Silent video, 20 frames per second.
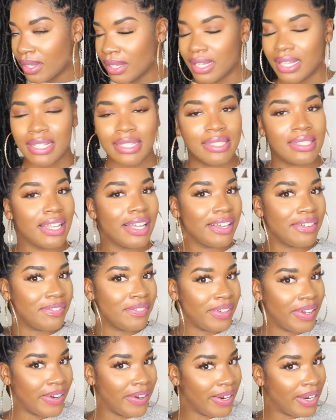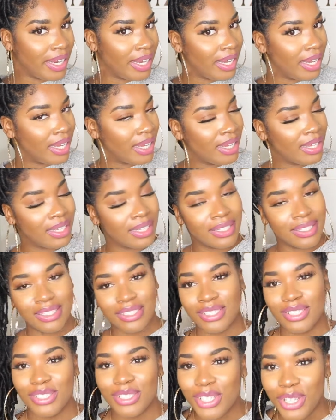It's like
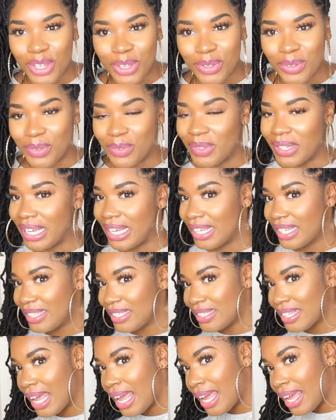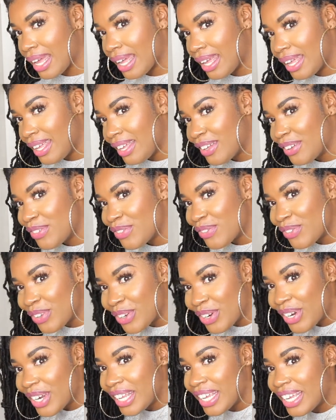it's just cute. Like, it's like
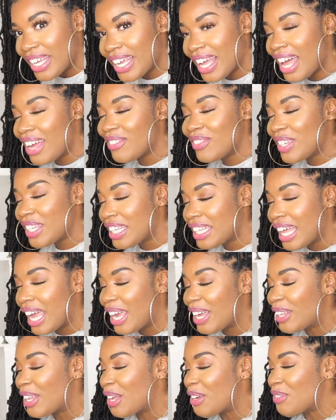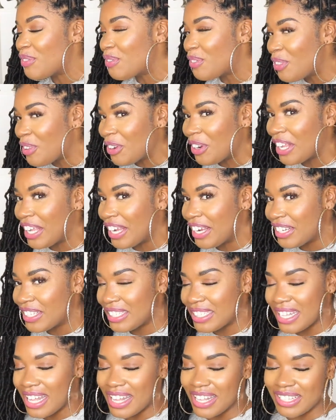flirty. I really like flirty
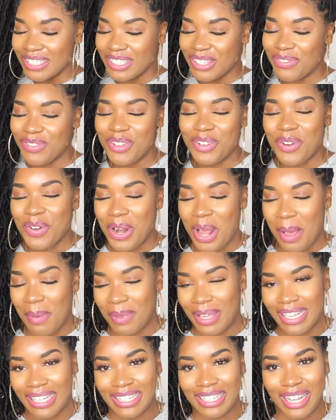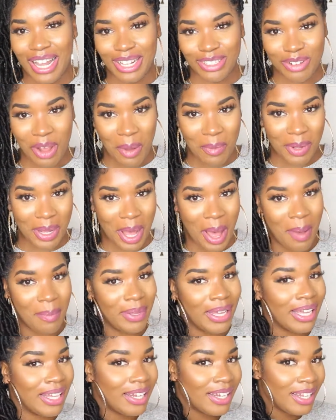hairstyles, if you know what I mean. Drop a
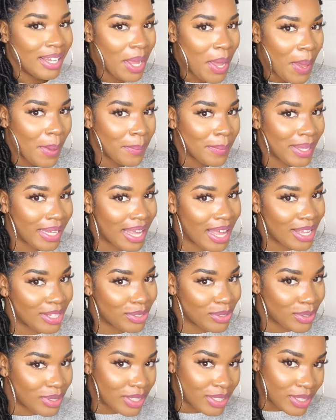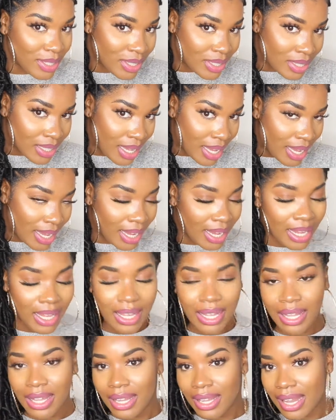comment. But yeah, so this is like
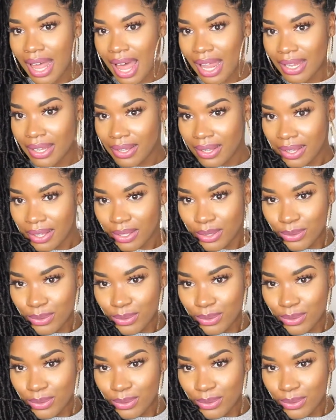that look,